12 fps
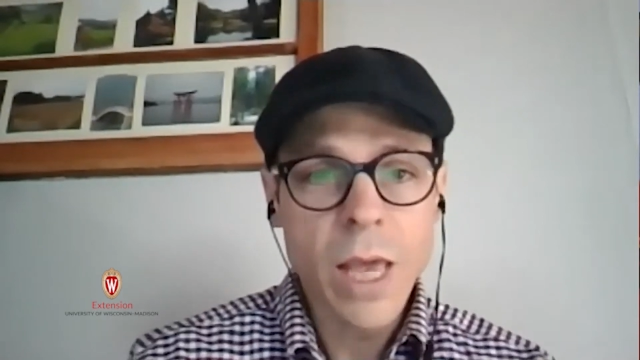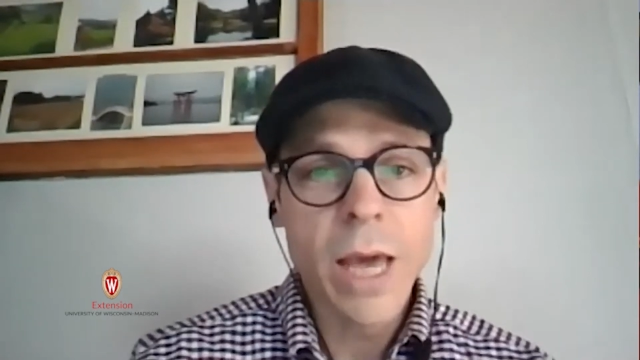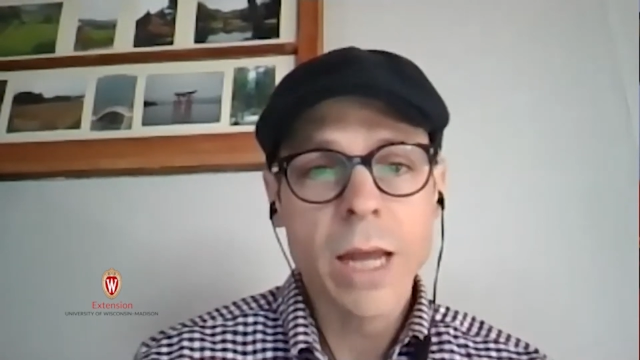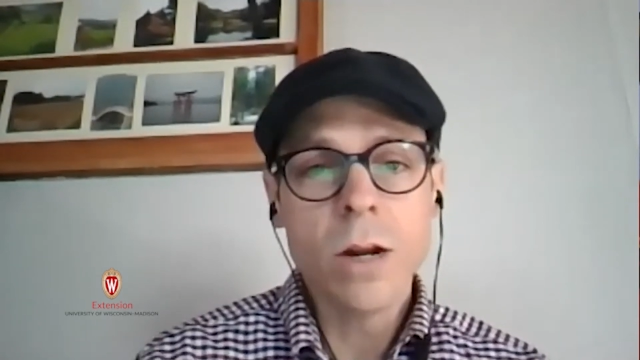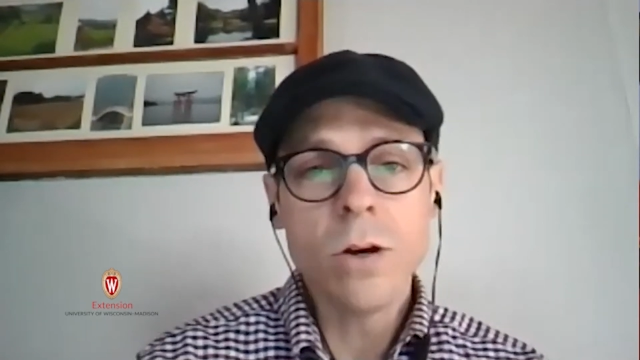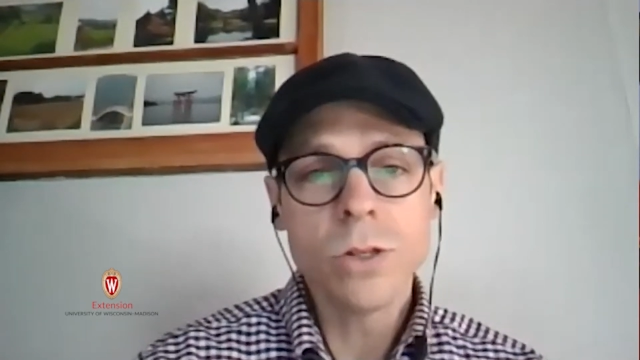
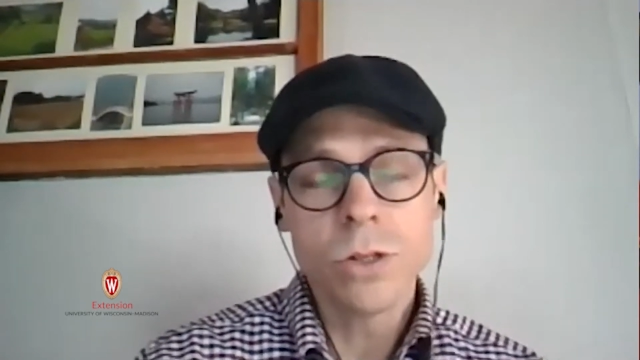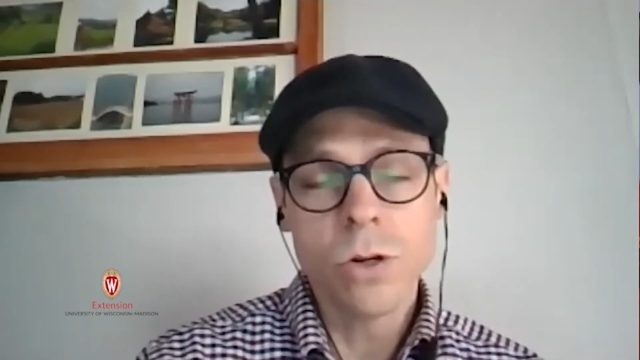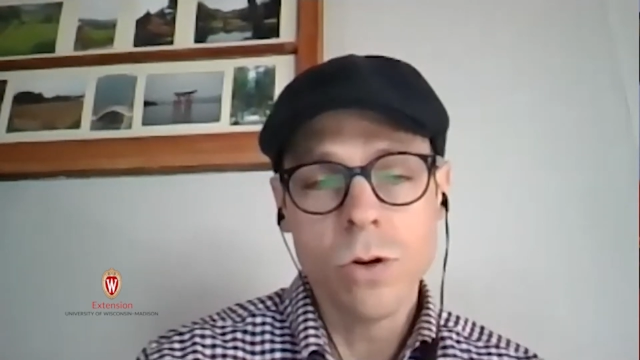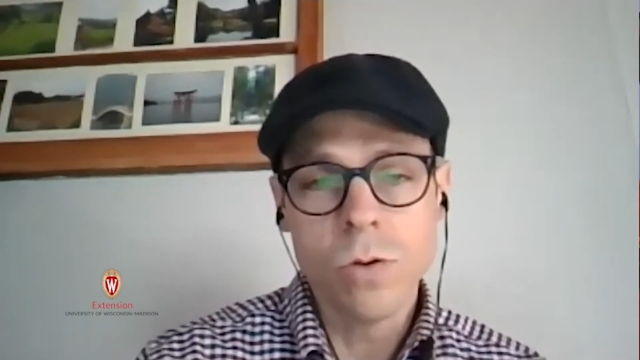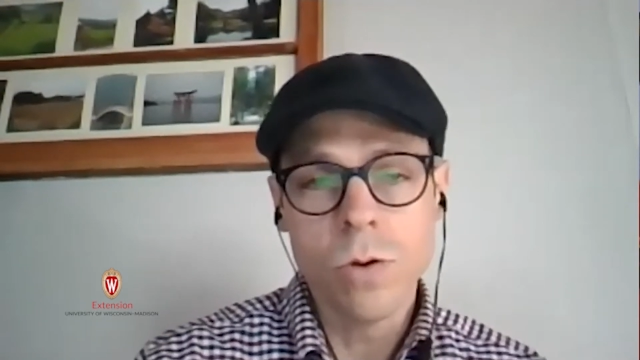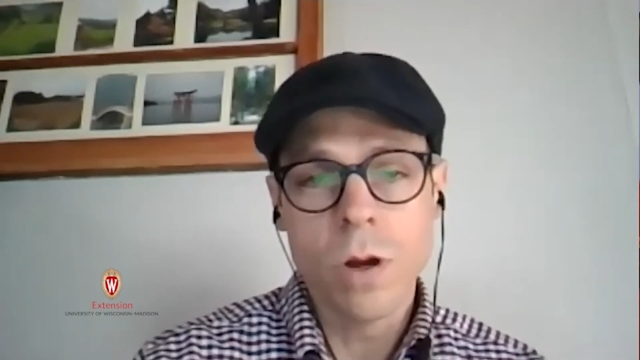And
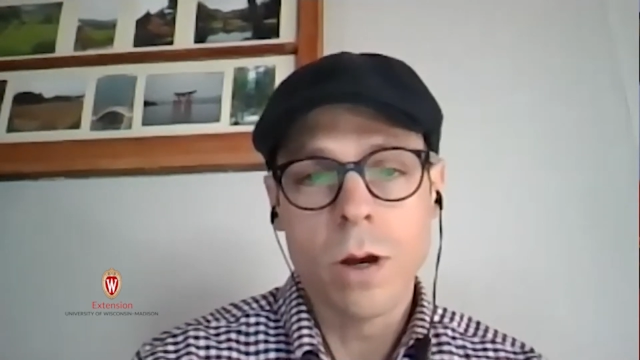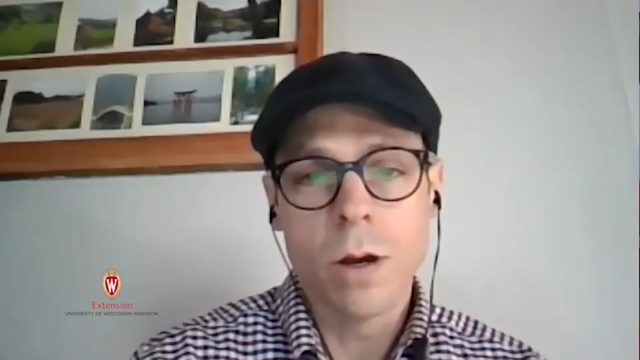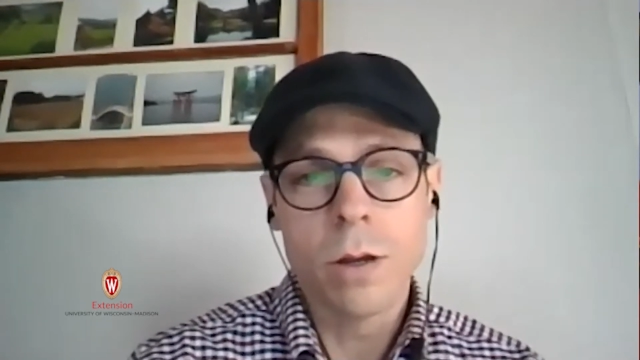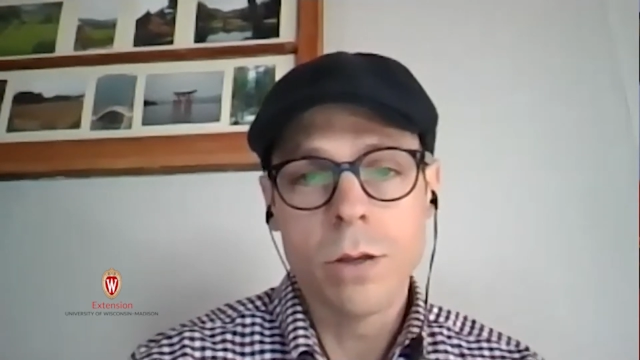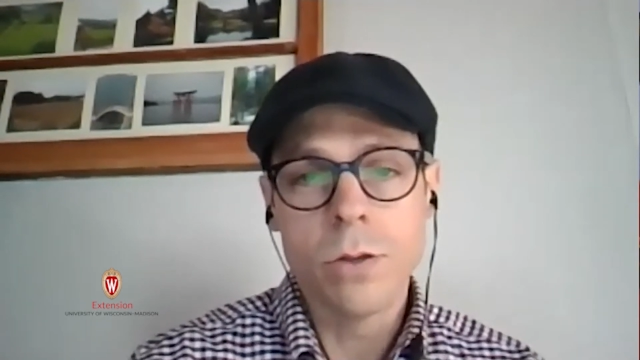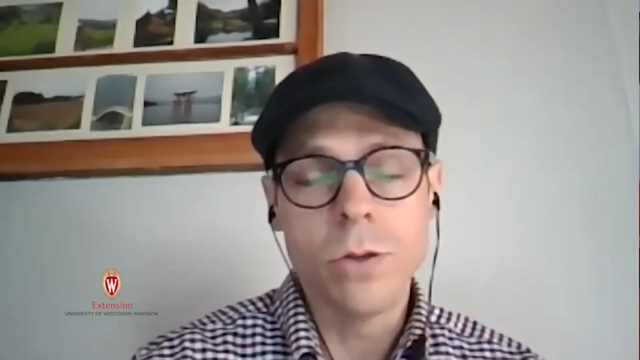also,
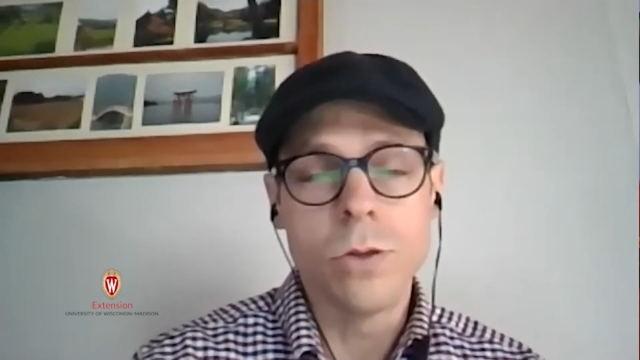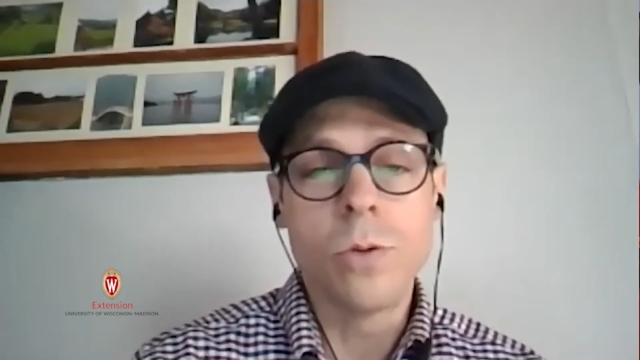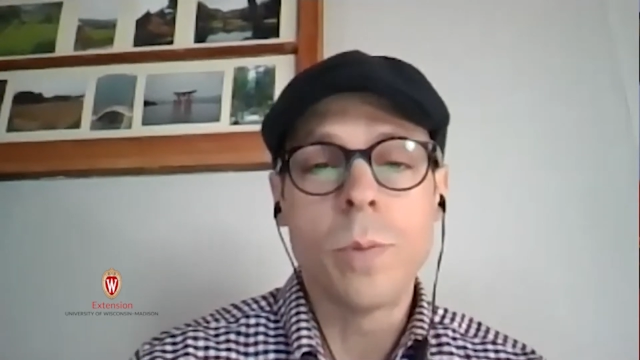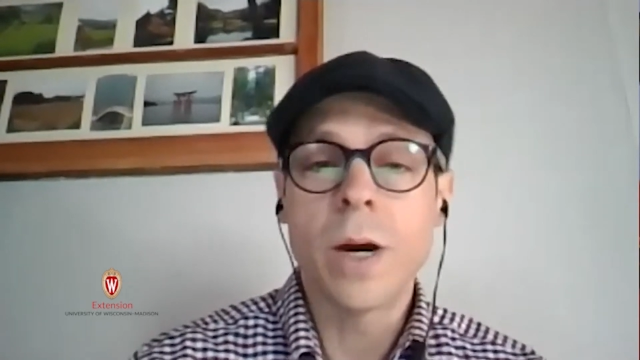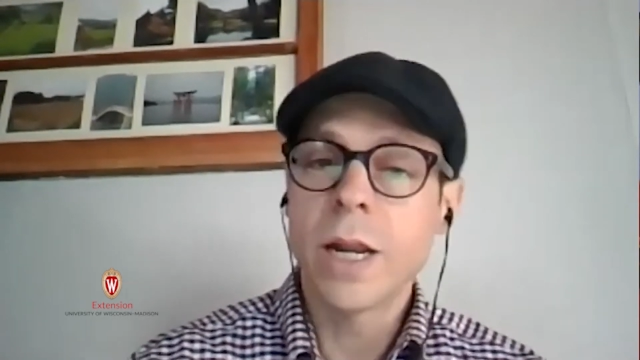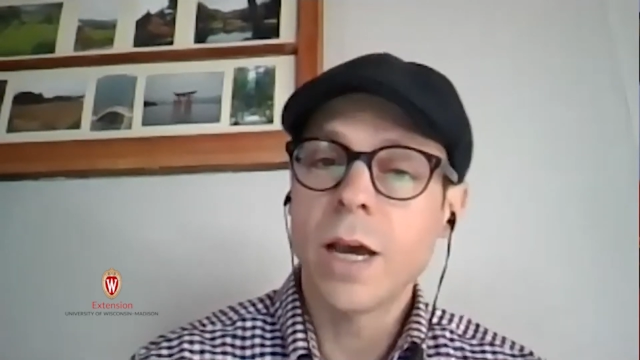you
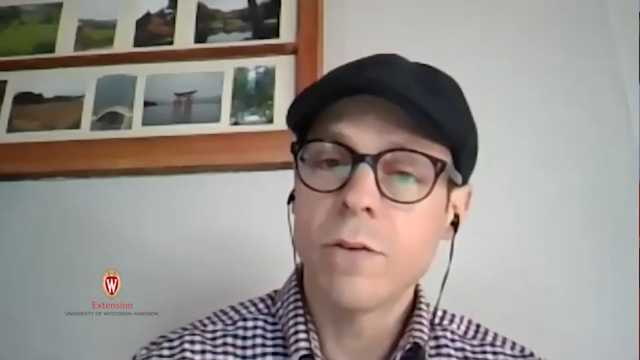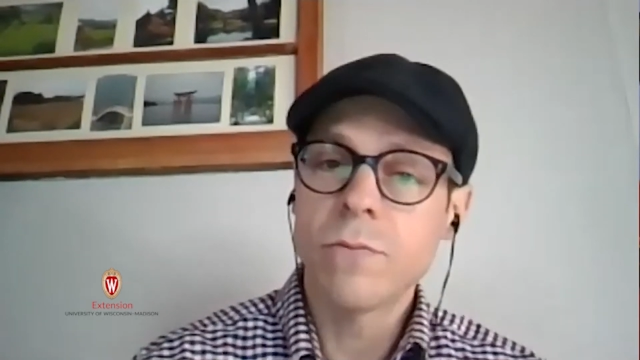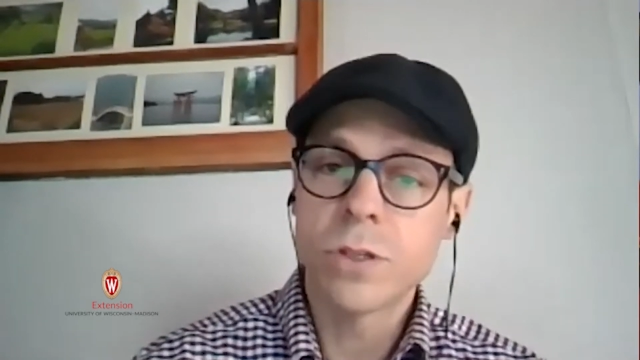might have